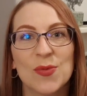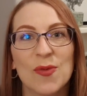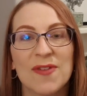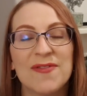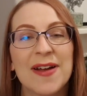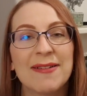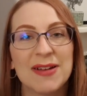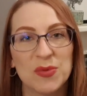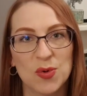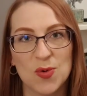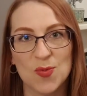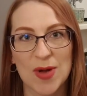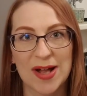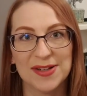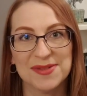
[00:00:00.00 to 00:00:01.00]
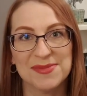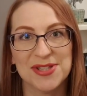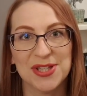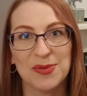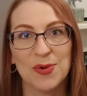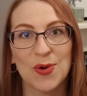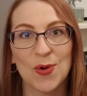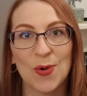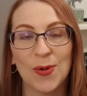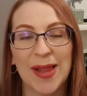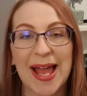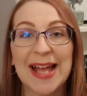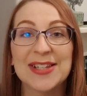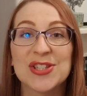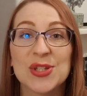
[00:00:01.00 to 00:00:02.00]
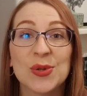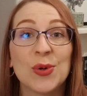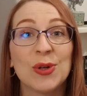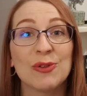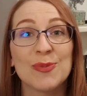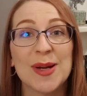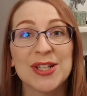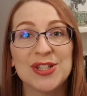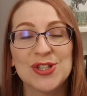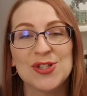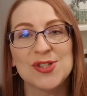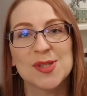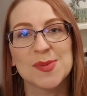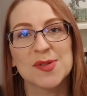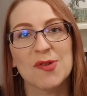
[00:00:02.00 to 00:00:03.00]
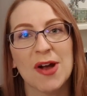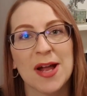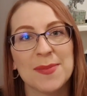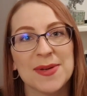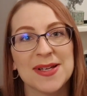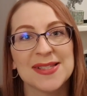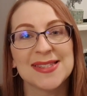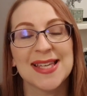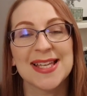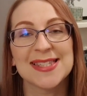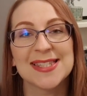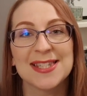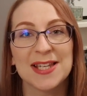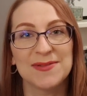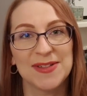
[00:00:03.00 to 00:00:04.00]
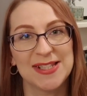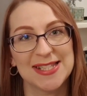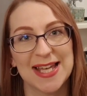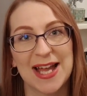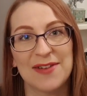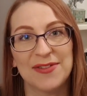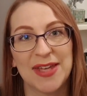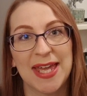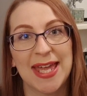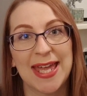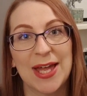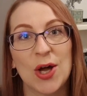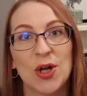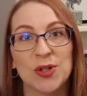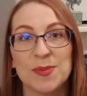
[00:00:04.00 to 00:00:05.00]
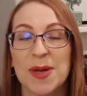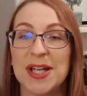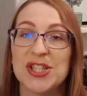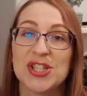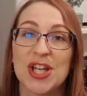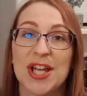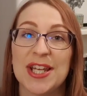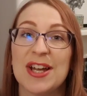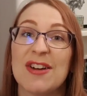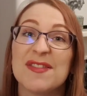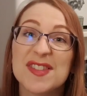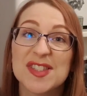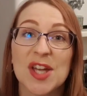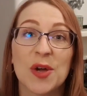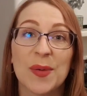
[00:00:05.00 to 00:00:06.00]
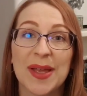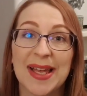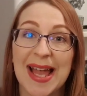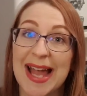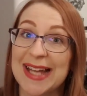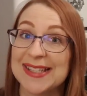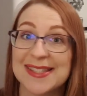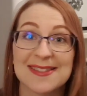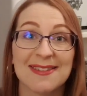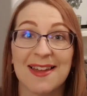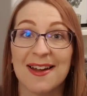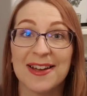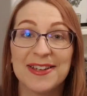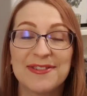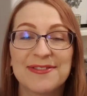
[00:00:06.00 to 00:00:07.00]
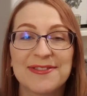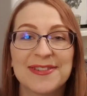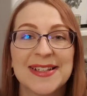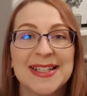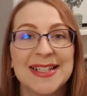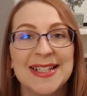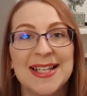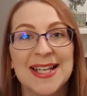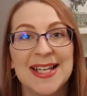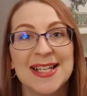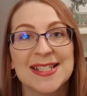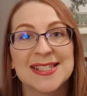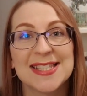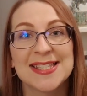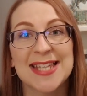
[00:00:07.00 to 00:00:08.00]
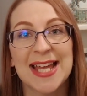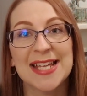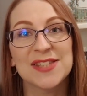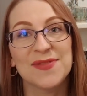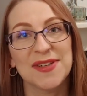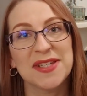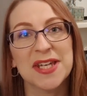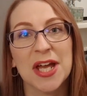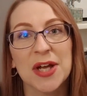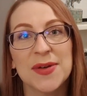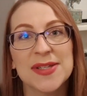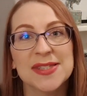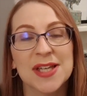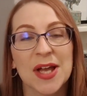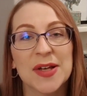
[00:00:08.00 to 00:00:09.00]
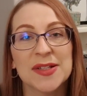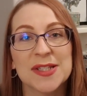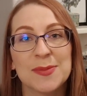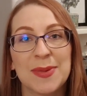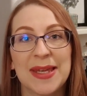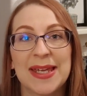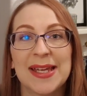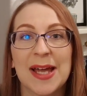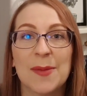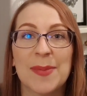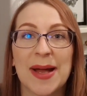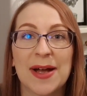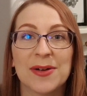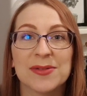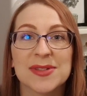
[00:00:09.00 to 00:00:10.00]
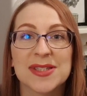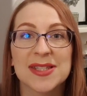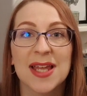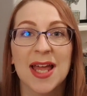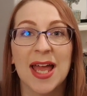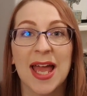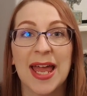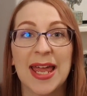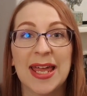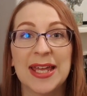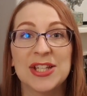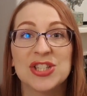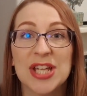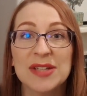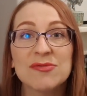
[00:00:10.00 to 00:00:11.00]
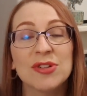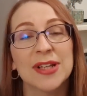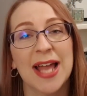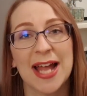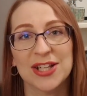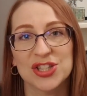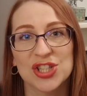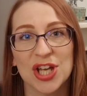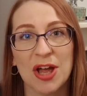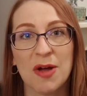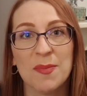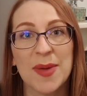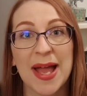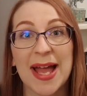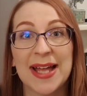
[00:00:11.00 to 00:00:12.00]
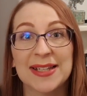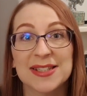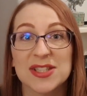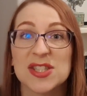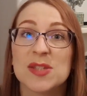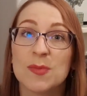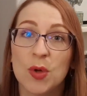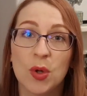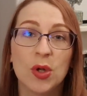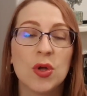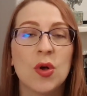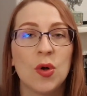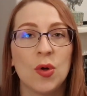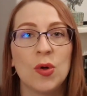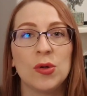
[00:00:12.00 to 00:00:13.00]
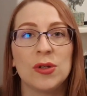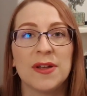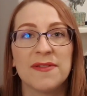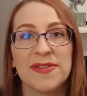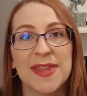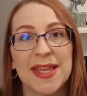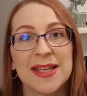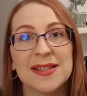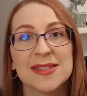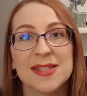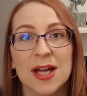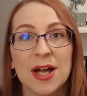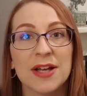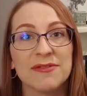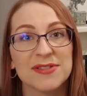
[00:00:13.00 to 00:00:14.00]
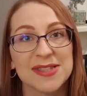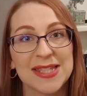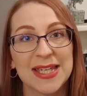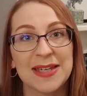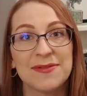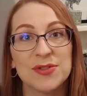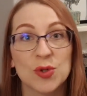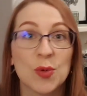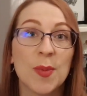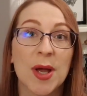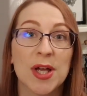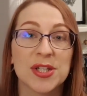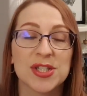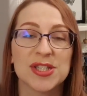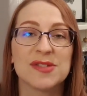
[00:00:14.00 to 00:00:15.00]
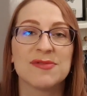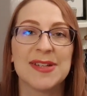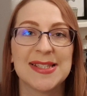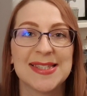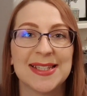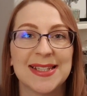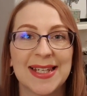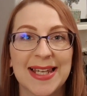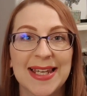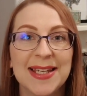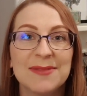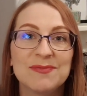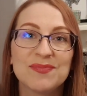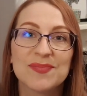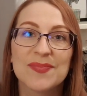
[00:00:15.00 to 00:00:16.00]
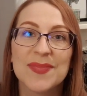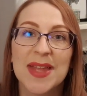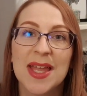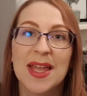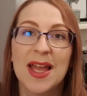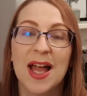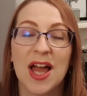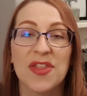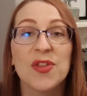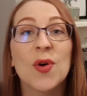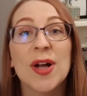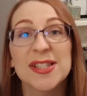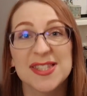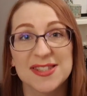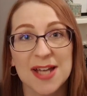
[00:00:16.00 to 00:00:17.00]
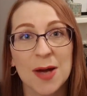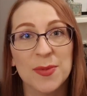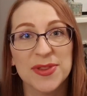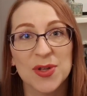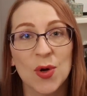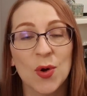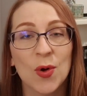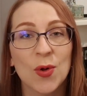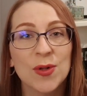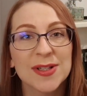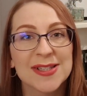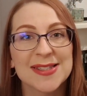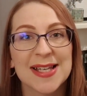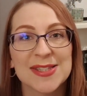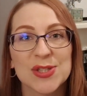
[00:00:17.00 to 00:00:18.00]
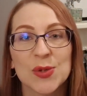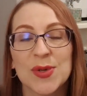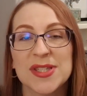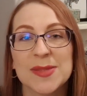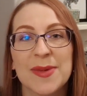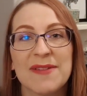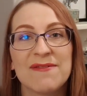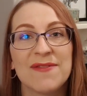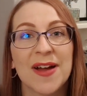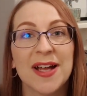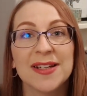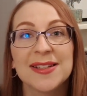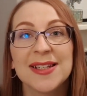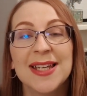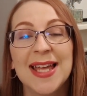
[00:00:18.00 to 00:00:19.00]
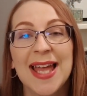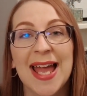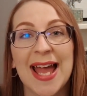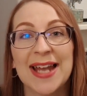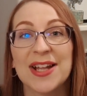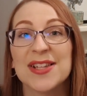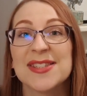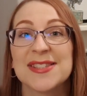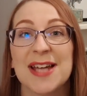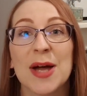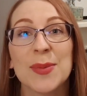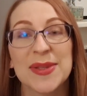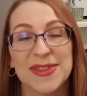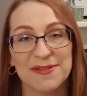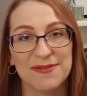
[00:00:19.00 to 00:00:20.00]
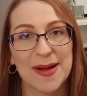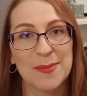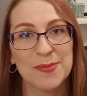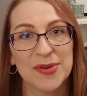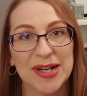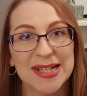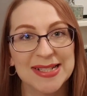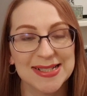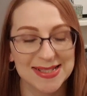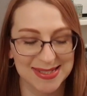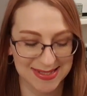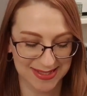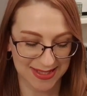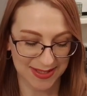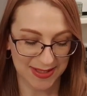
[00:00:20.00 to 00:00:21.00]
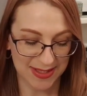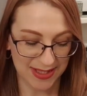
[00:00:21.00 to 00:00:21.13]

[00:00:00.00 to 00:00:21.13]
A very warm welcome to you all and to all of my new subscribers. It's lovely to have you here on my journey of sewing and life. Today's video is going to be about a general catch up and a small haul of things that I've received or purchased recently. I thought I'd start with the haul because that's always a bit fun, and I'll start with the fabrics.